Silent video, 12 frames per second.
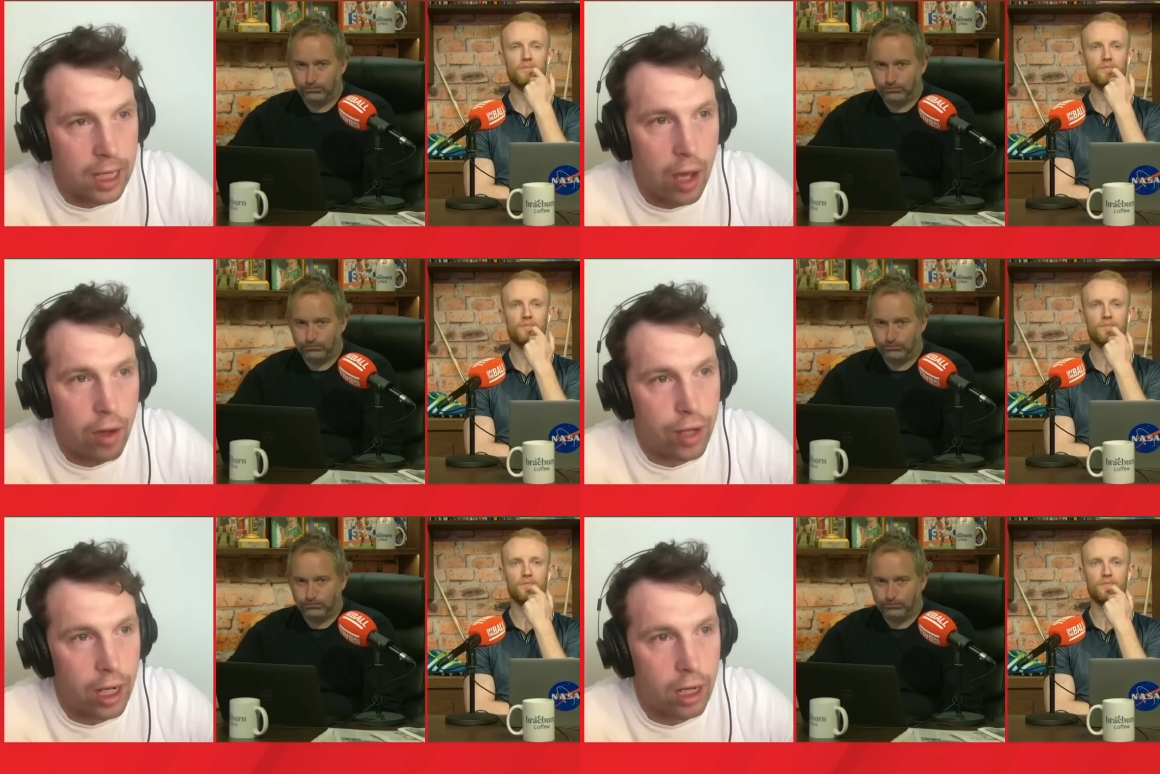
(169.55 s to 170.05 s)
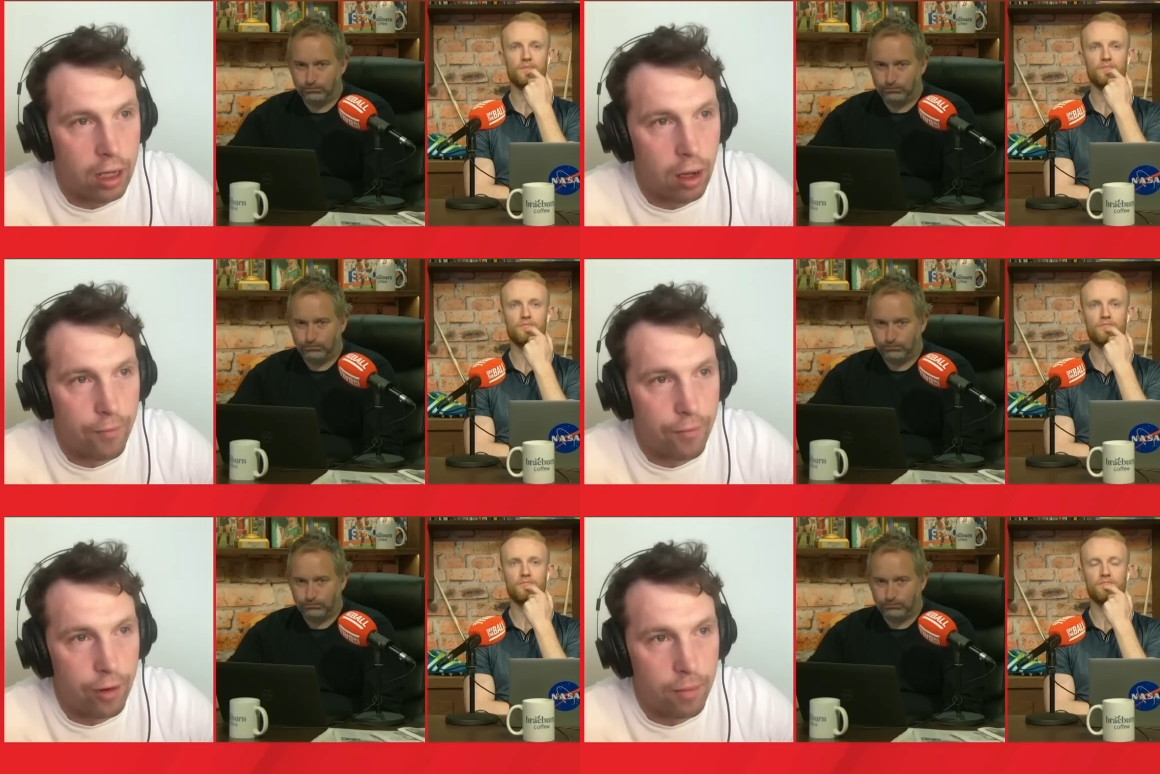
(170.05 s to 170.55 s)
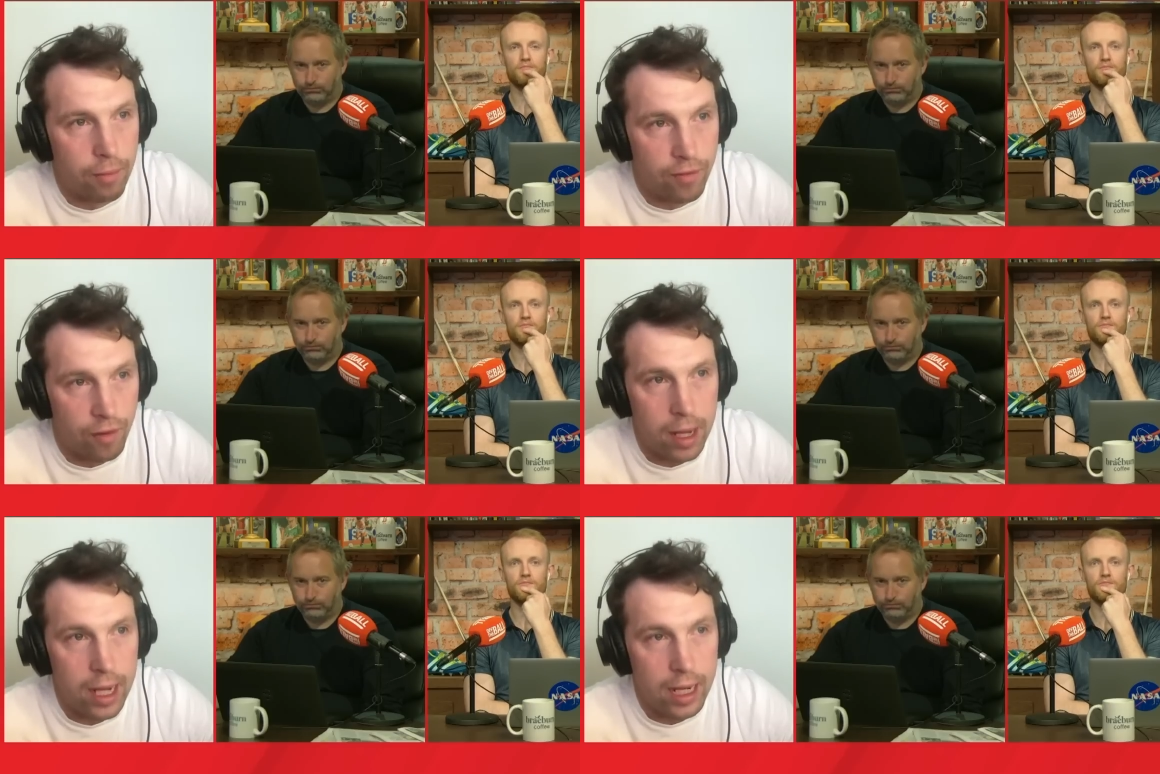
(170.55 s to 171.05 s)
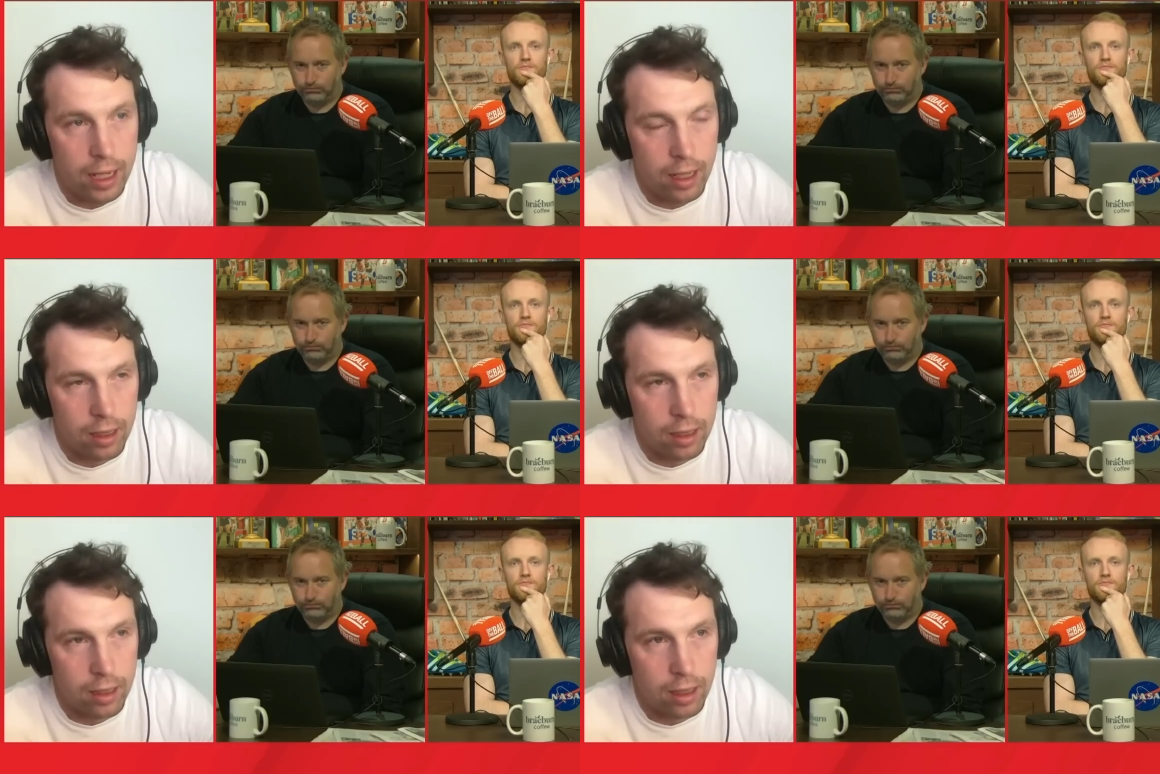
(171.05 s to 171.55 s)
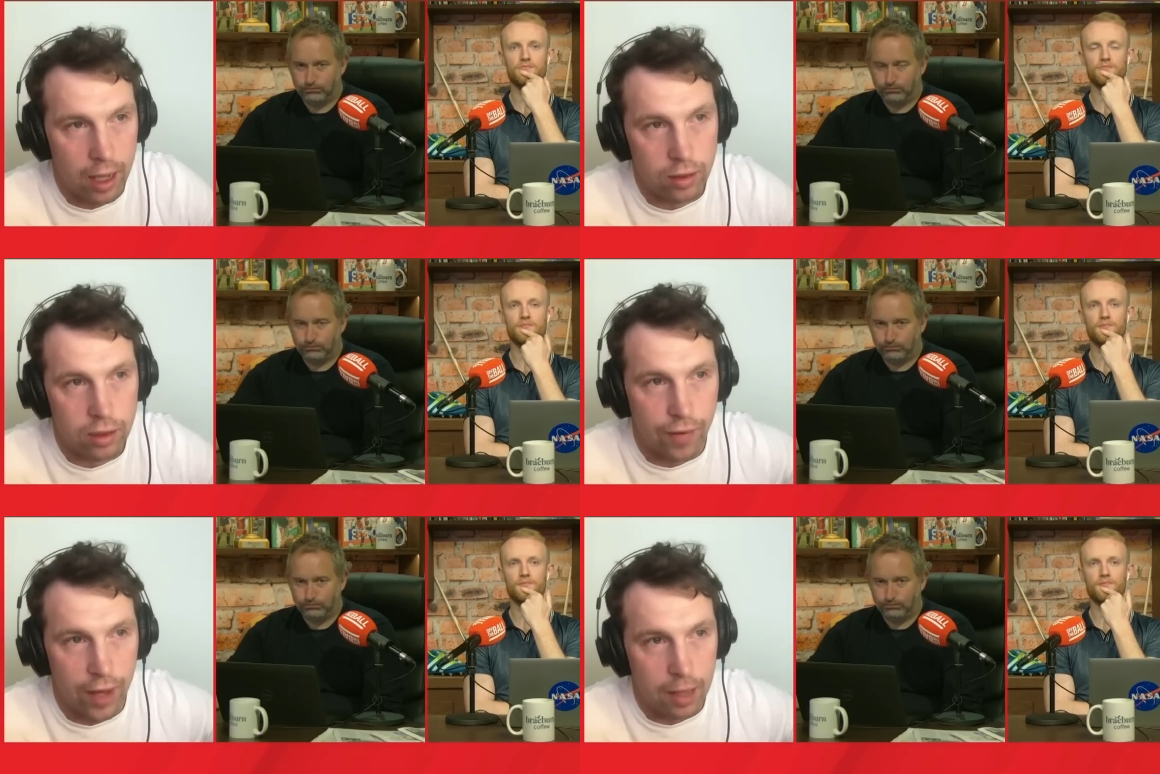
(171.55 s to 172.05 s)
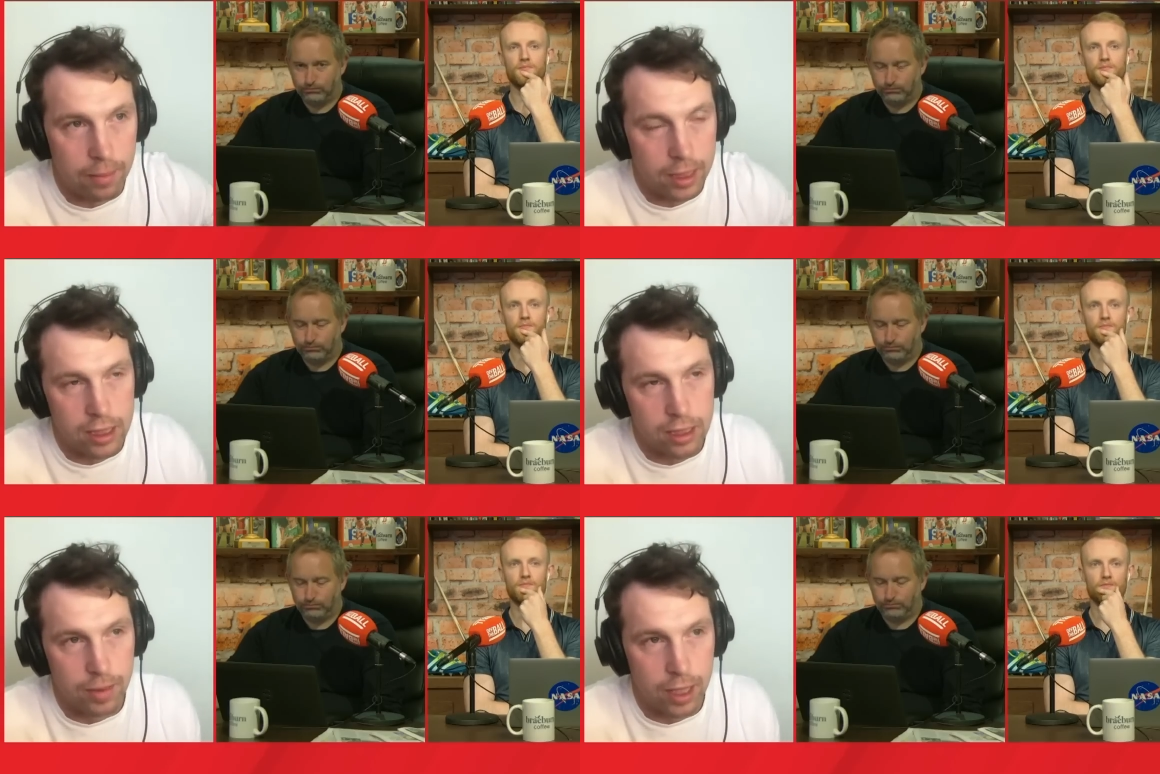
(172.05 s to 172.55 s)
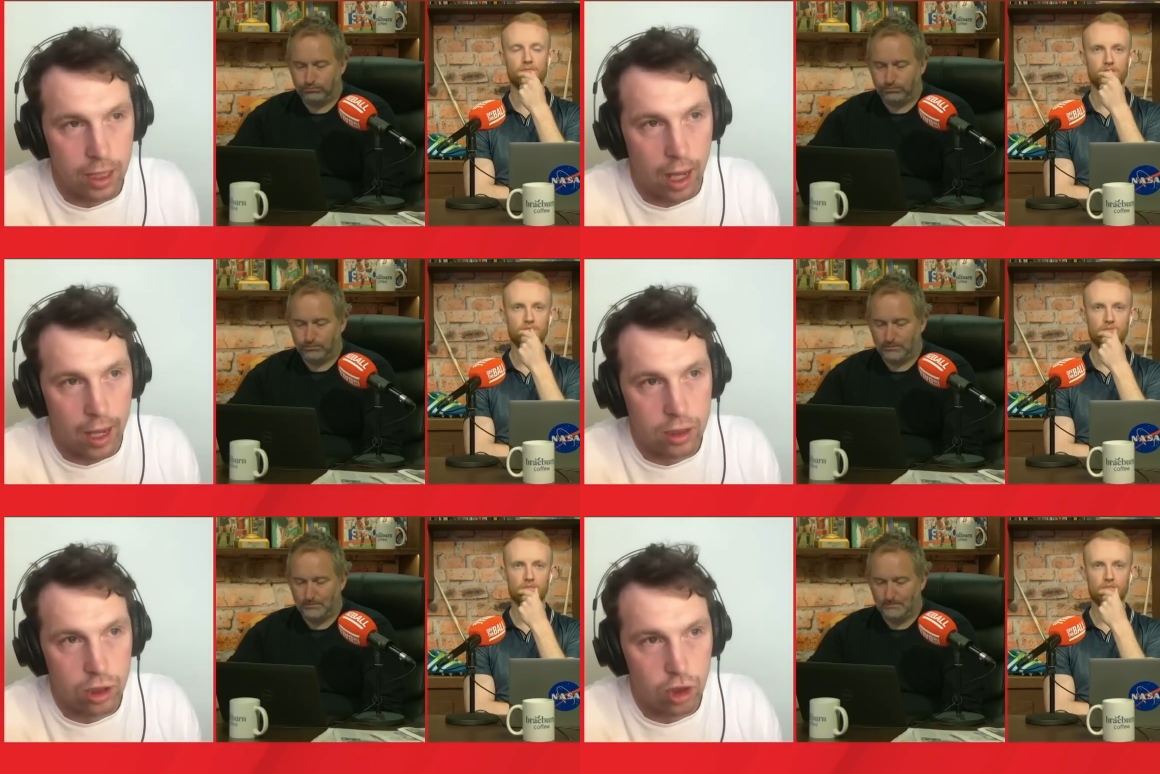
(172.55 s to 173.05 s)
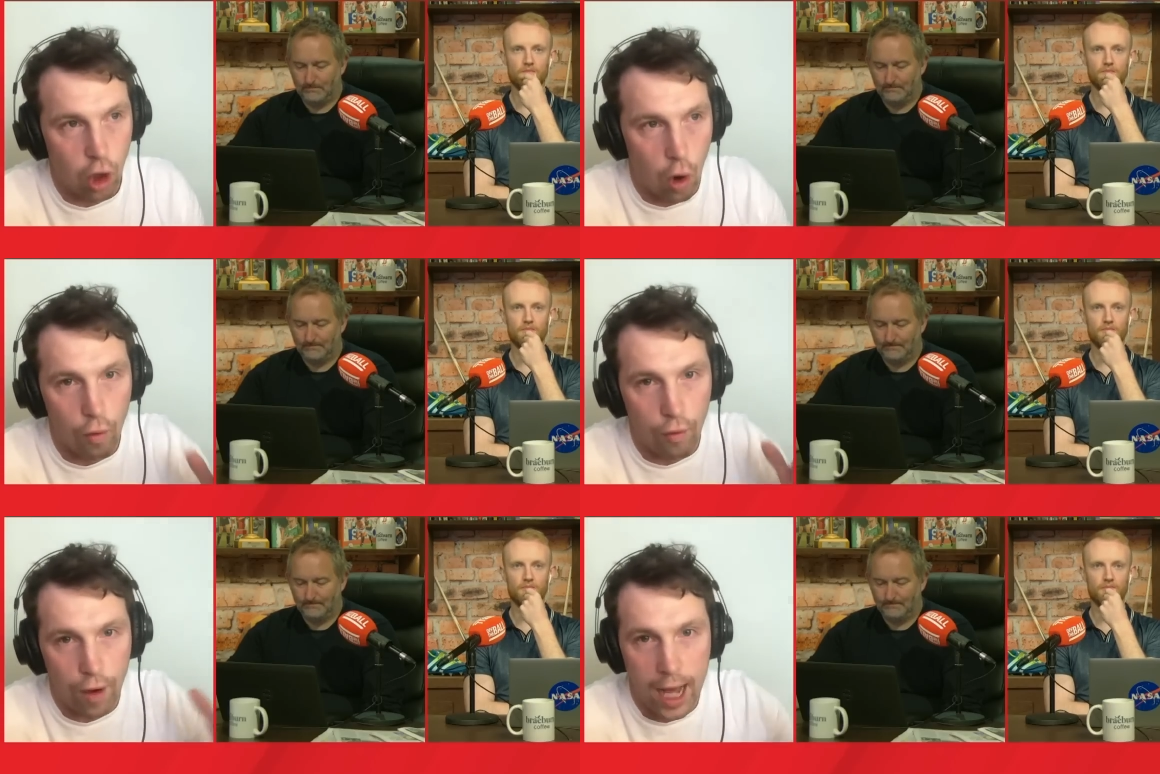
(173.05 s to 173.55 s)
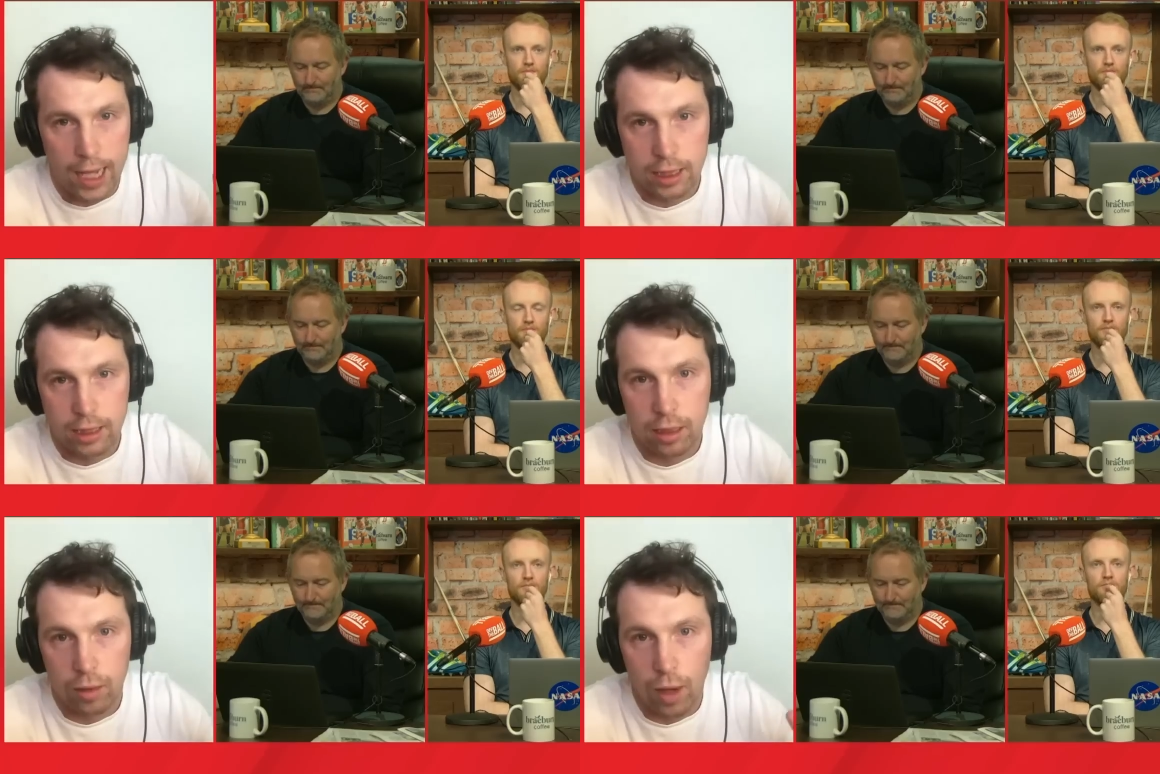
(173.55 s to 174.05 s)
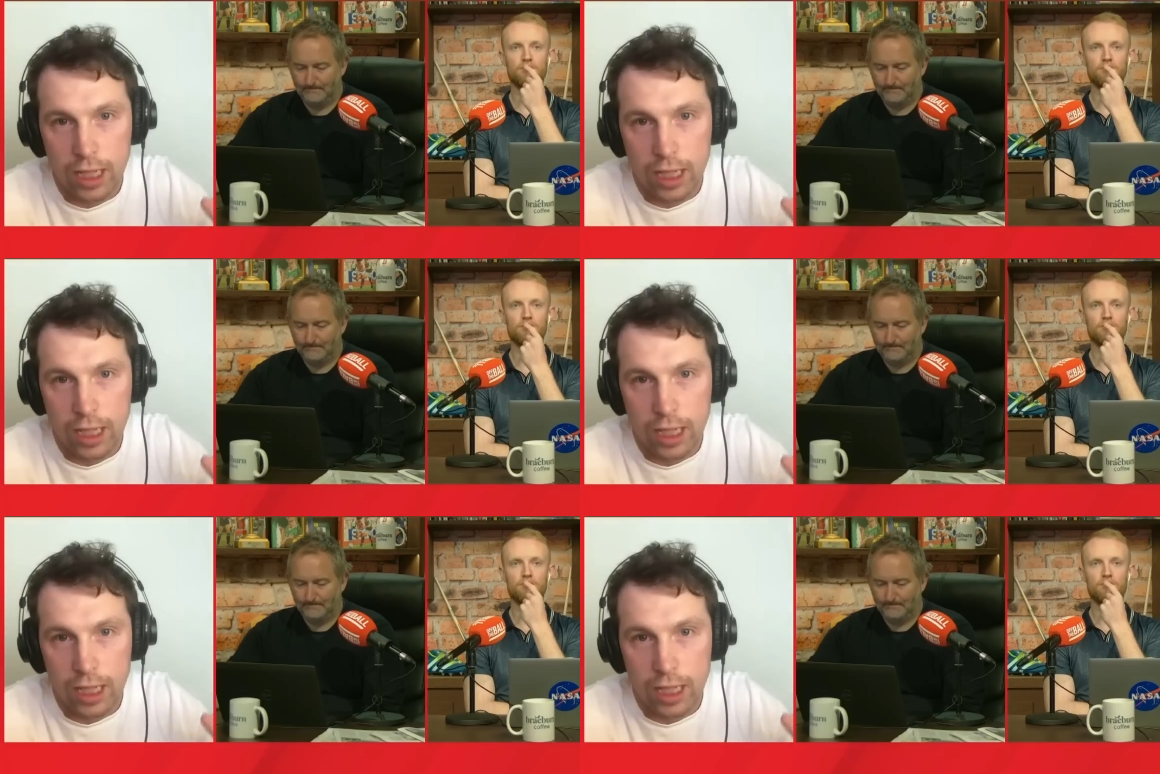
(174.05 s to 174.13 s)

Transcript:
Speaker 1: Like Louth have kind of come from, for me, Louth's development has been like so fast.